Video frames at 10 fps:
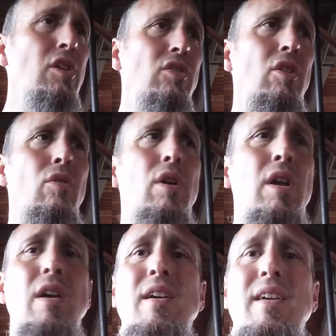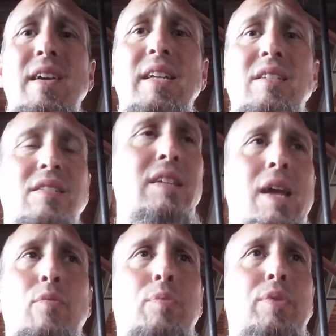So it's the
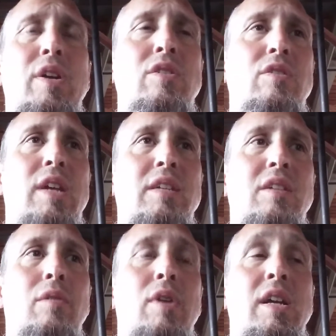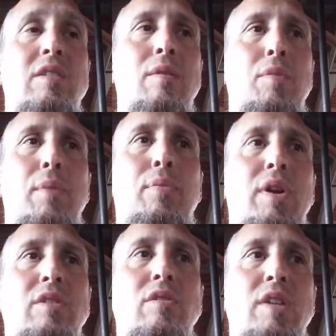same with pressure testing, right? Somebody
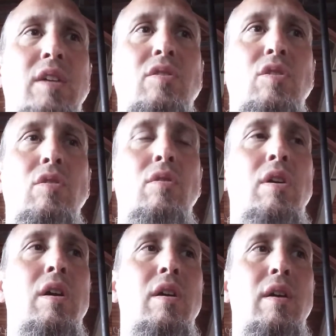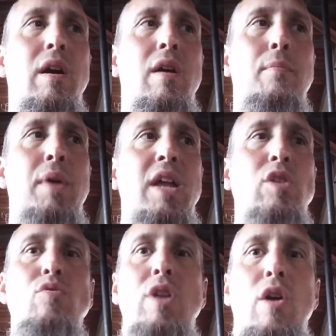pressure tests you and
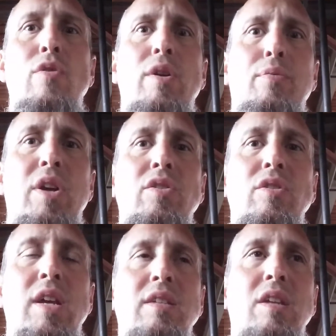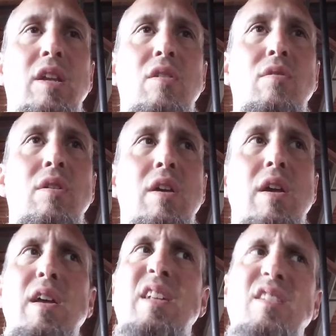you know they're pressure testing you.
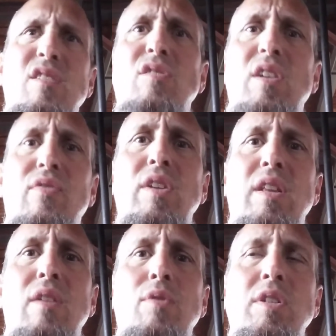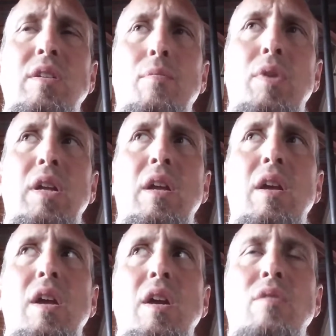It's still different than when somebody
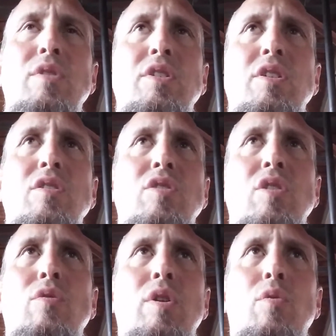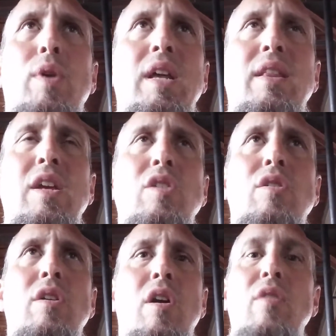resists you in a way that
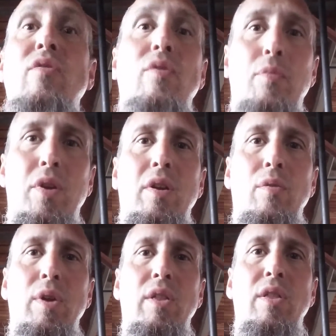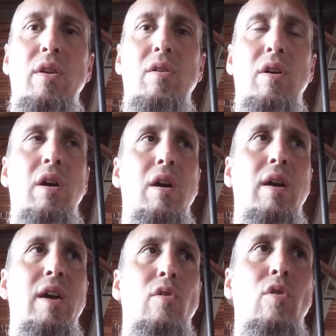you're unfamiliar with,
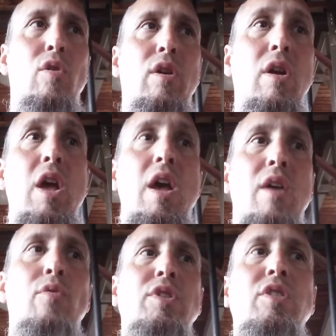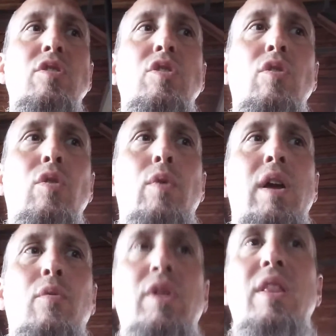or resists you in a
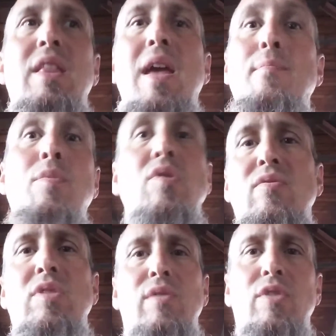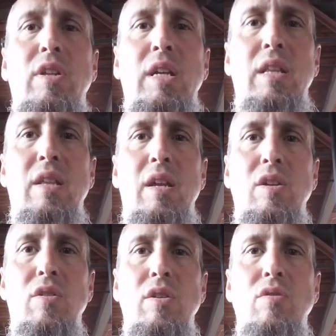way when they move differently
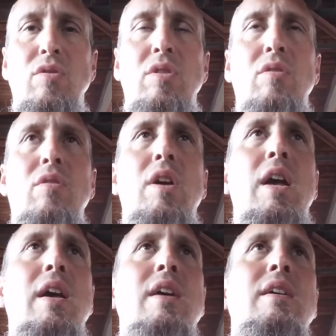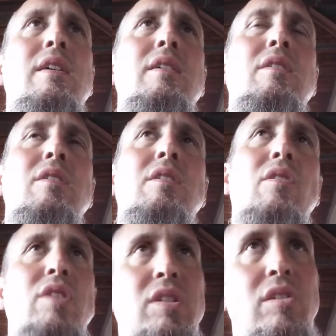than you're used to.
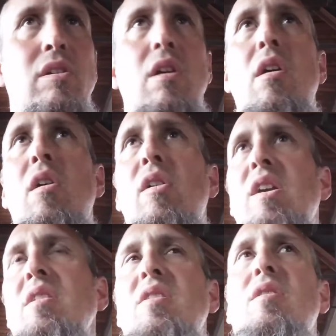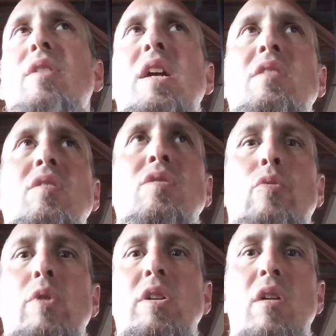So these are all considerations
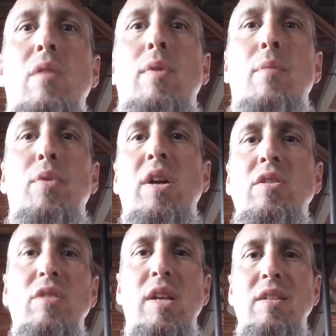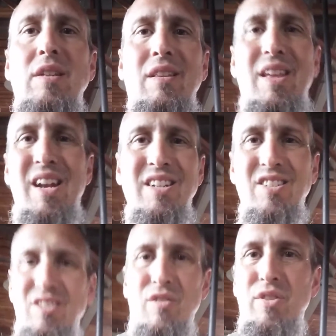when we talk about pressure testing that I
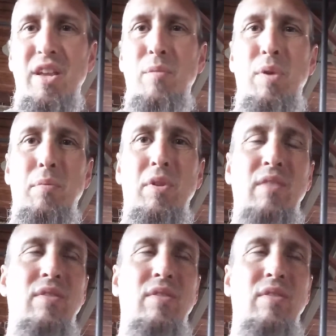just don't think people